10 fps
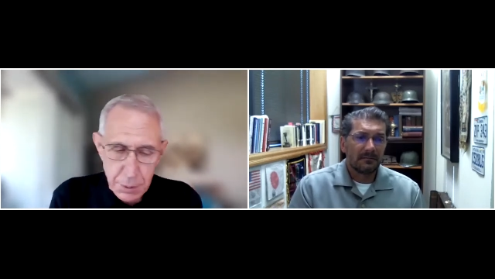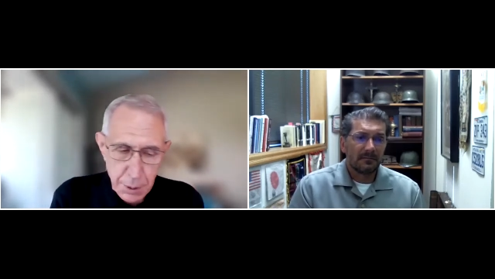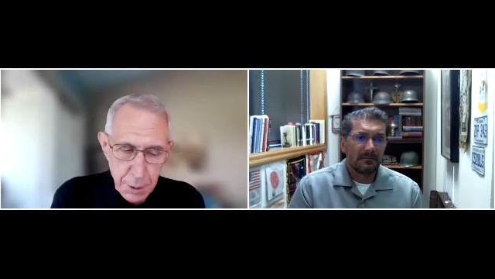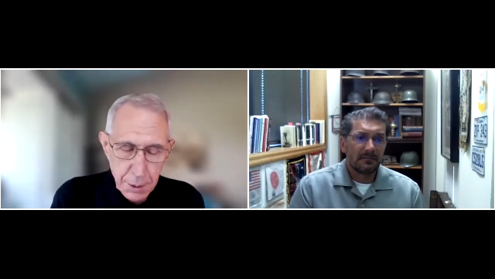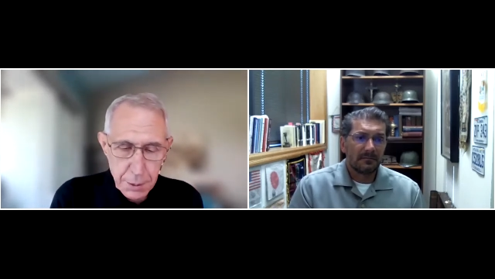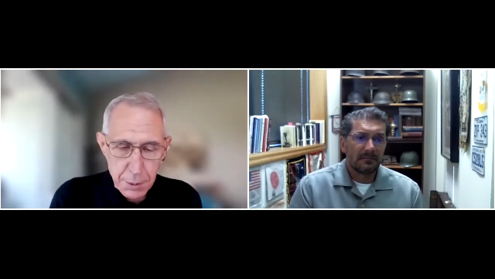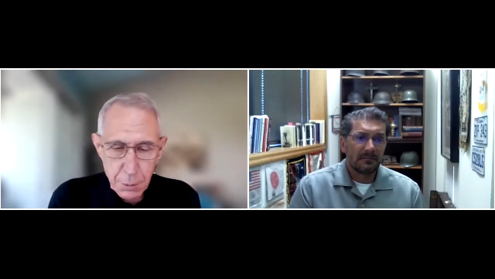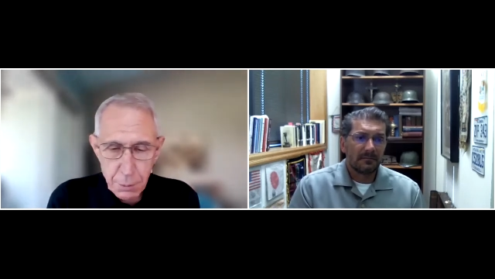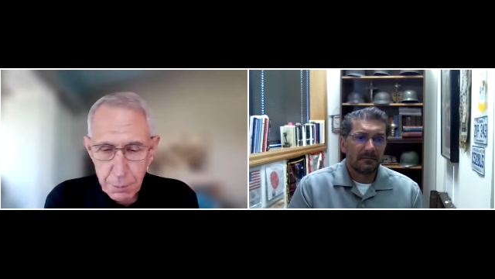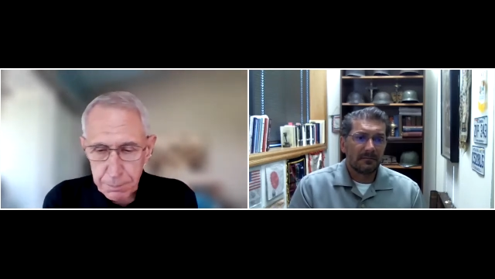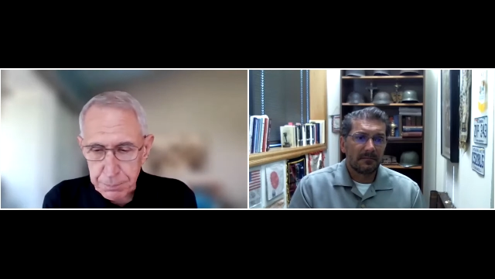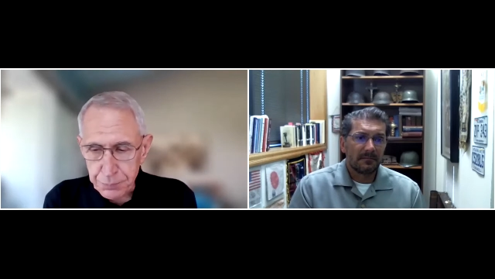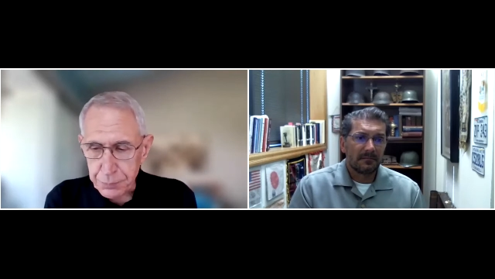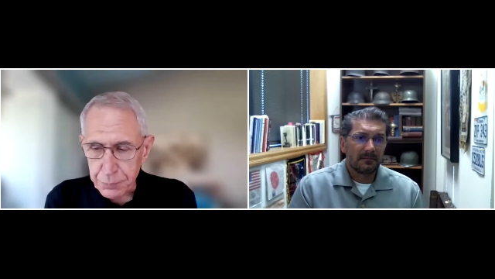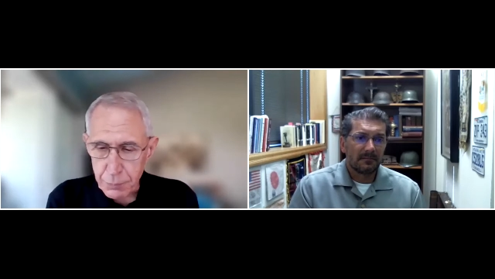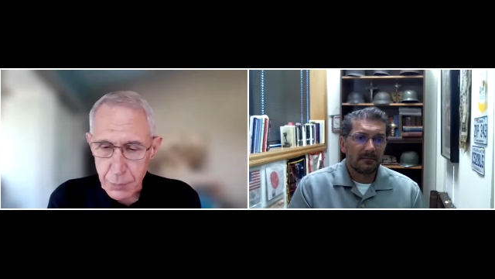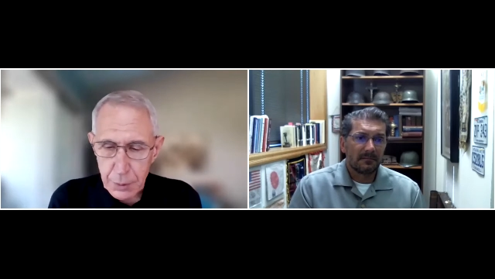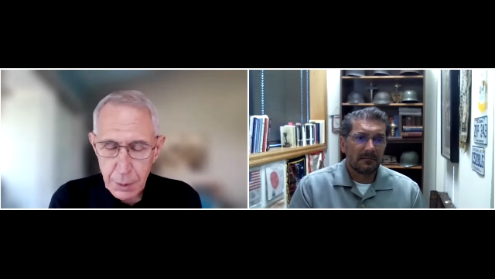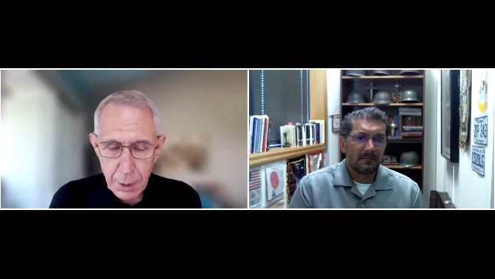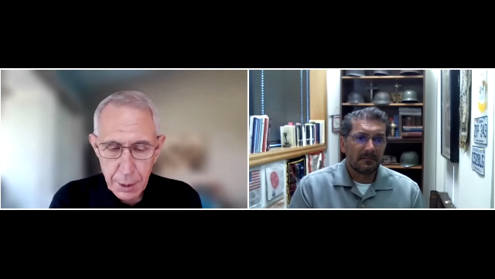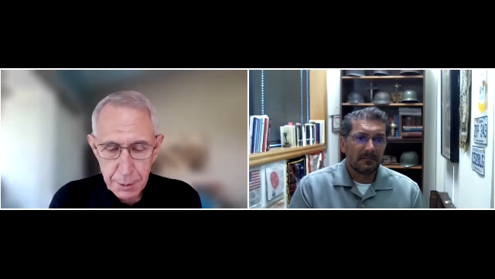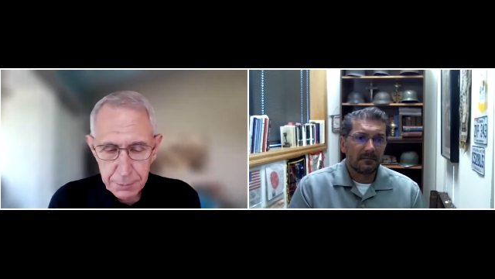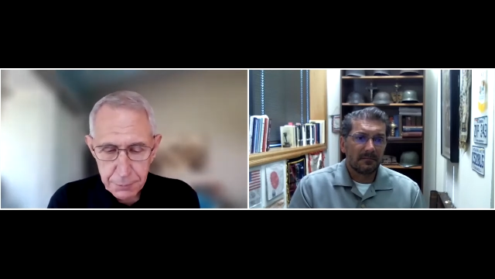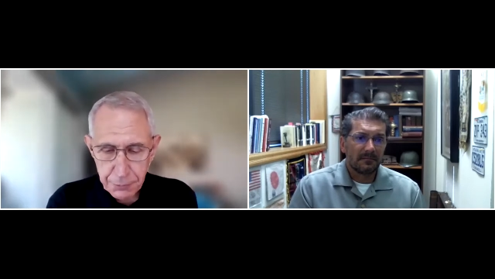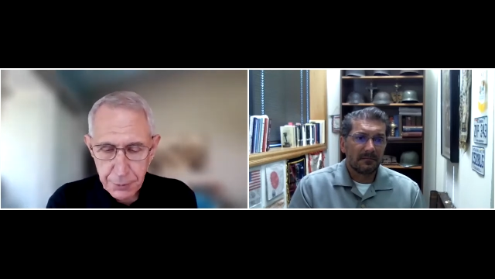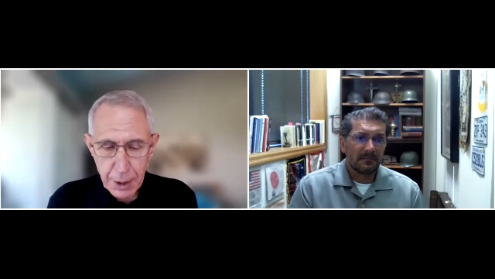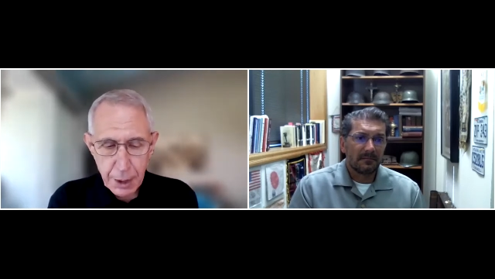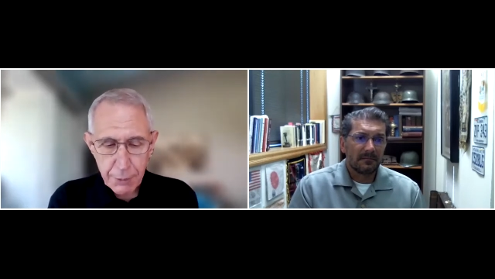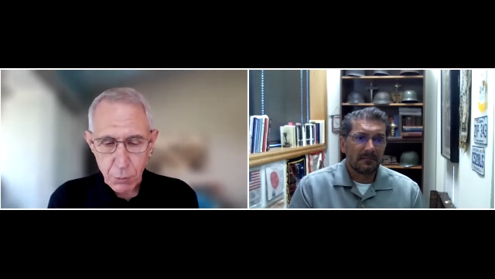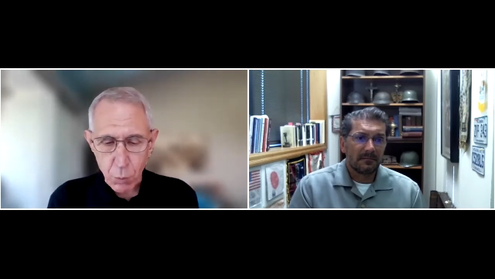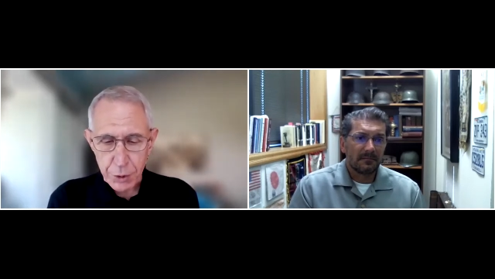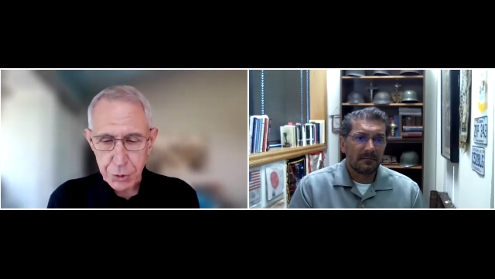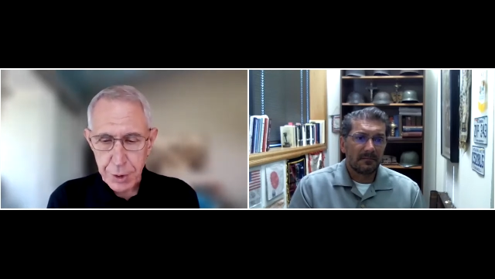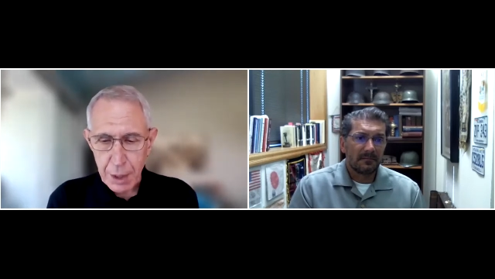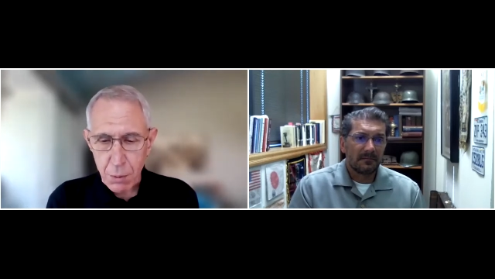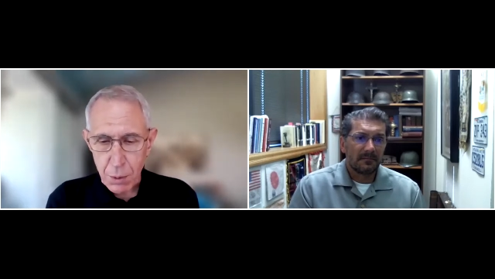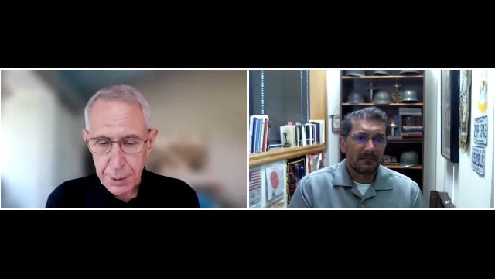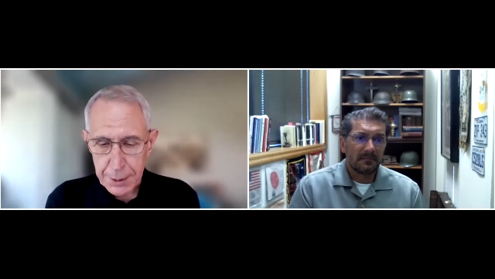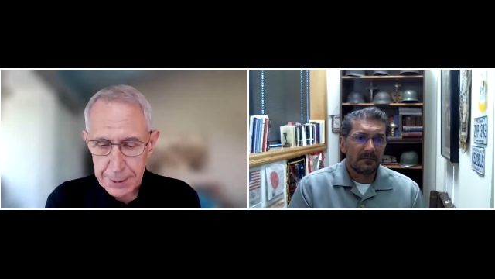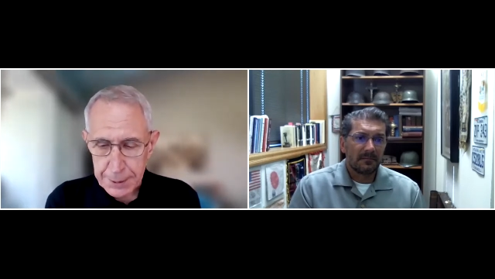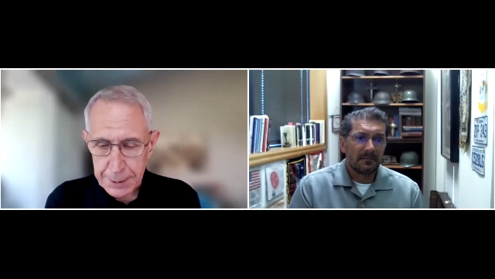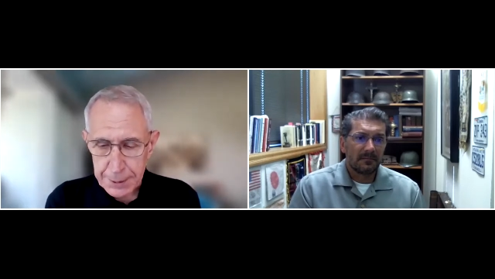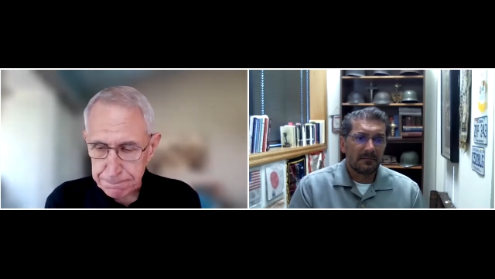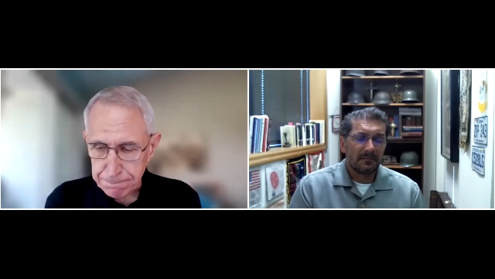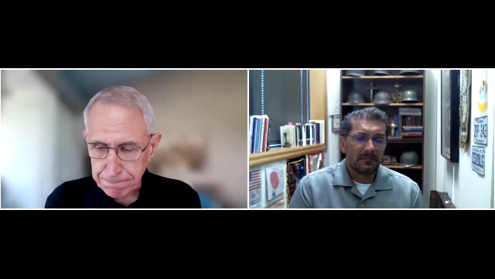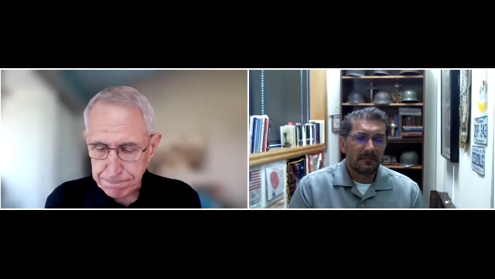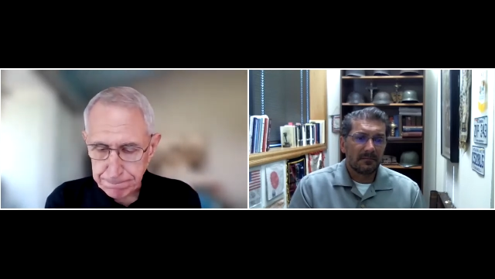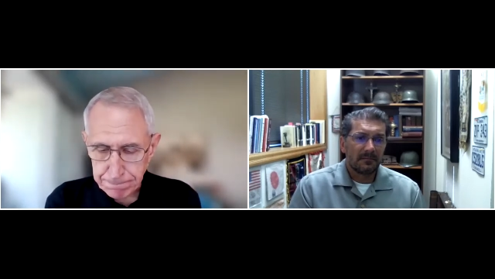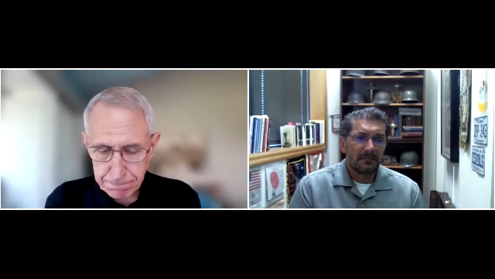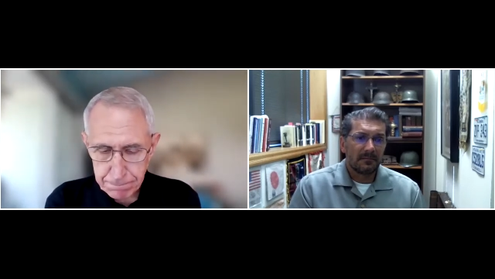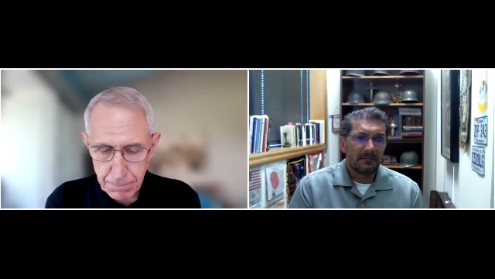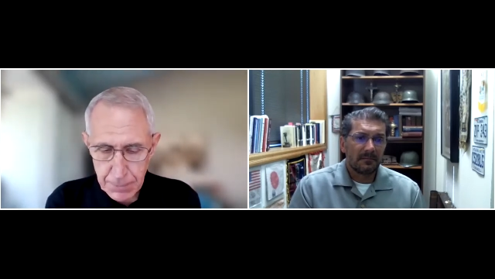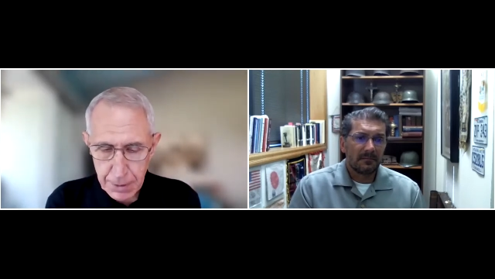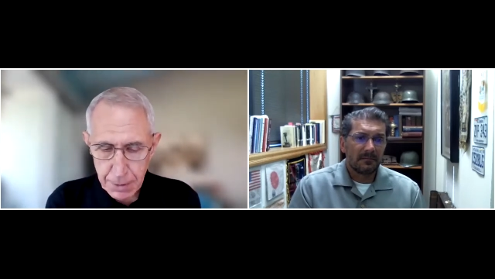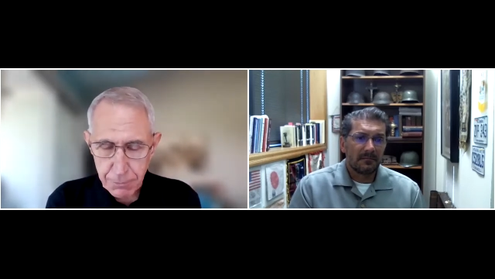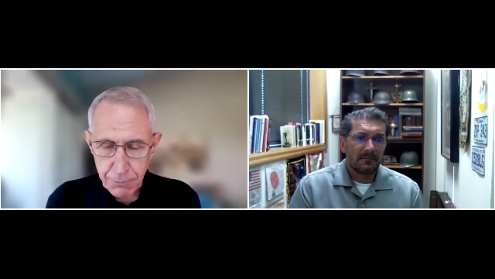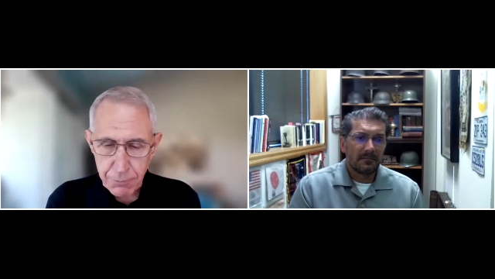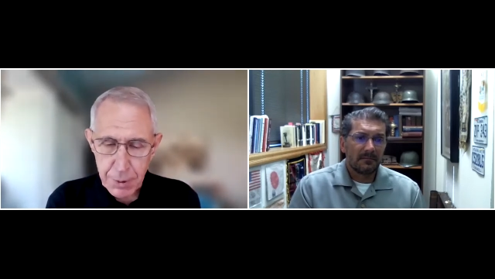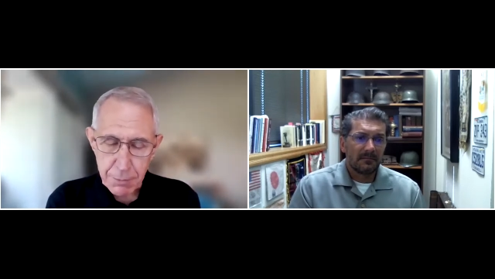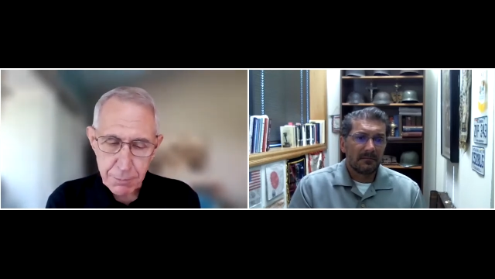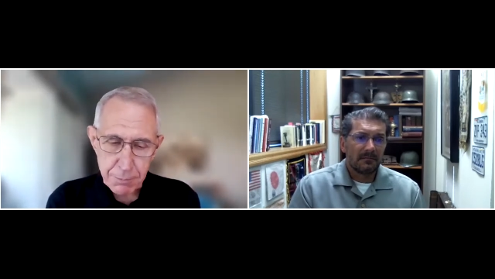Speaker 1: uh, who uh, fell out of a watchtower in uh, in in